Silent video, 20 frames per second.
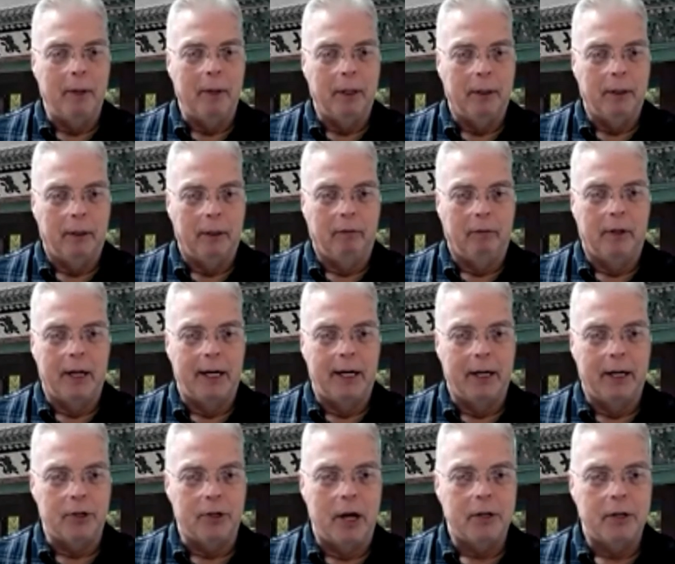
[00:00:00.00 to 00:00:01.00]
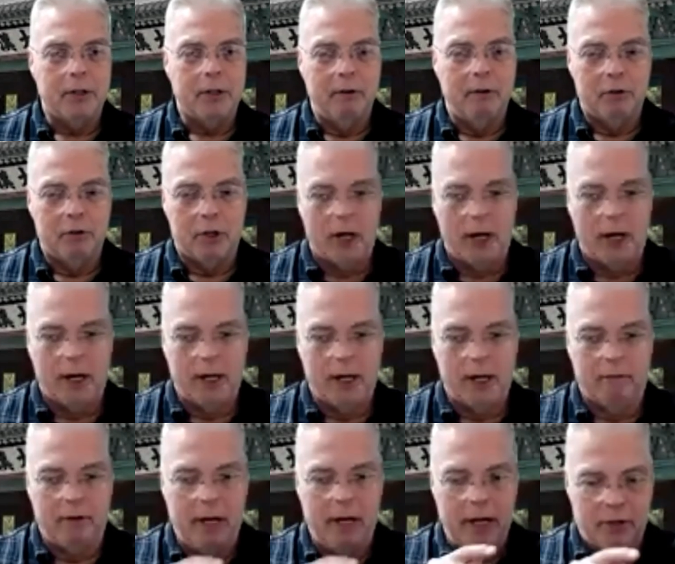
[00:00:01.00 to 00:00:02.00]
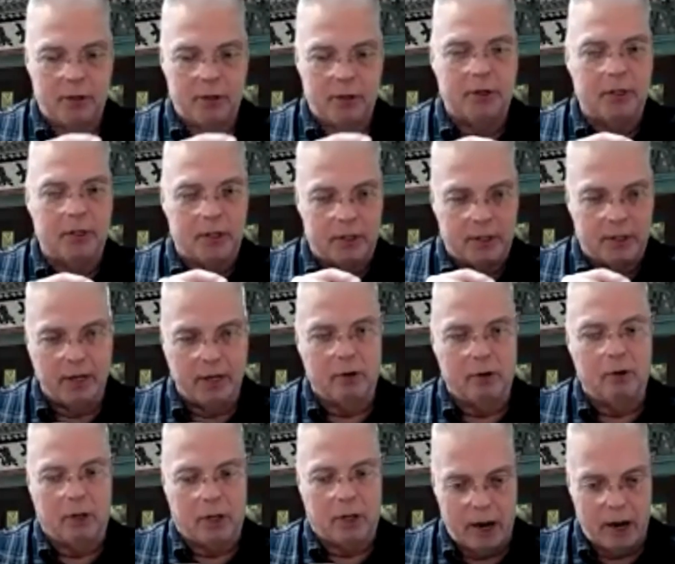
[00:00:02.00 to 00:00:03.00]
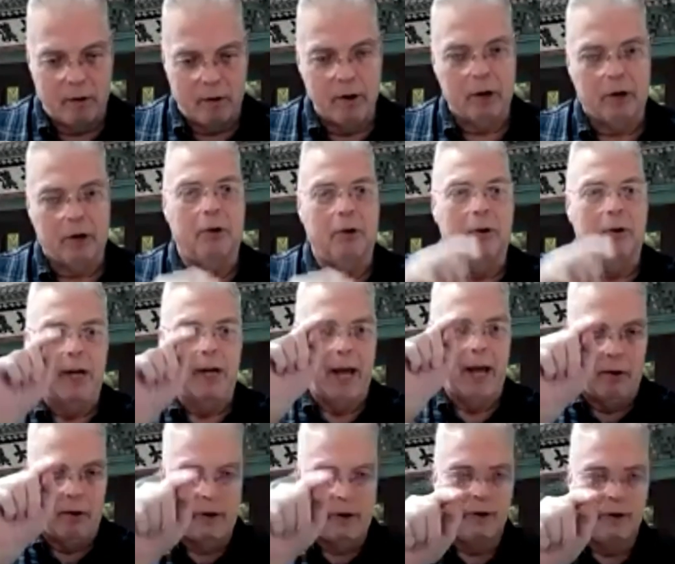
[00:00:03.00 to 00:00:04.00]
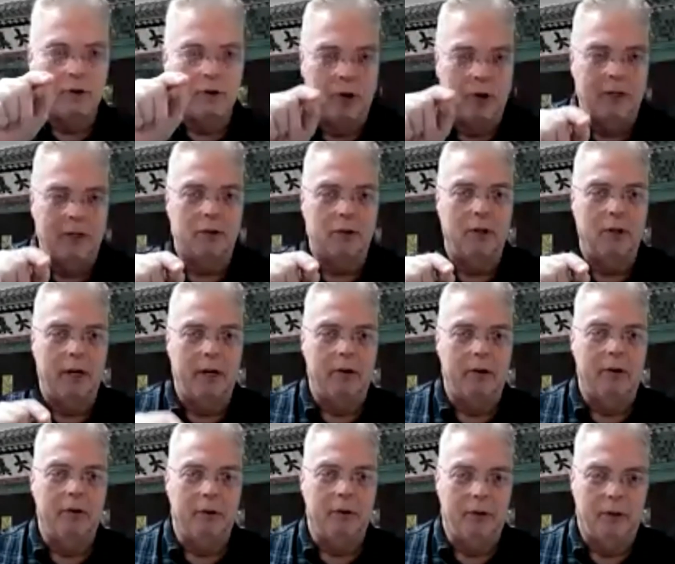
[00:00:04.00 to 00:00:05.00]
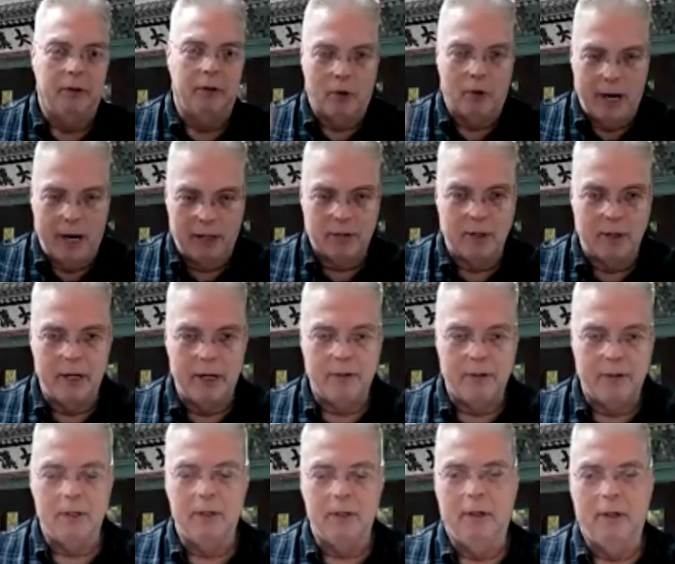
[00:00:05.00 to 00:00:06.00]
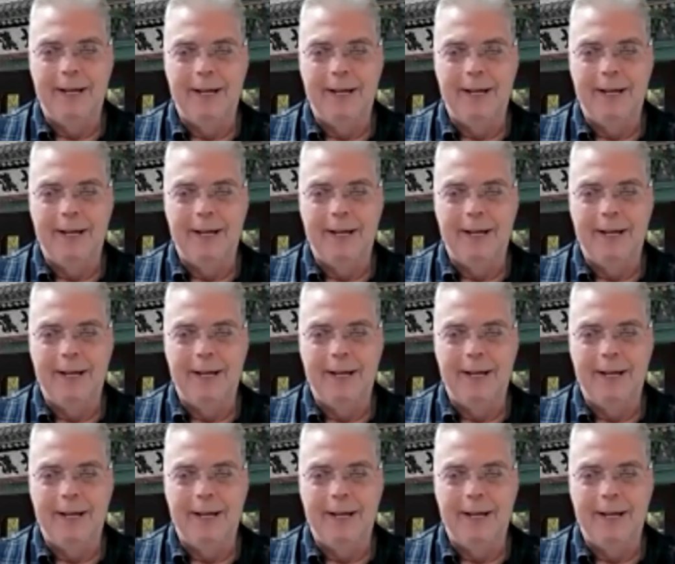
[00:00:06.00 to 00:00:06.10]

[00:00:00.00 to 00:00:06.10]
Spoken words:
I've done an exhaustive study of each single character and how each translator translates it.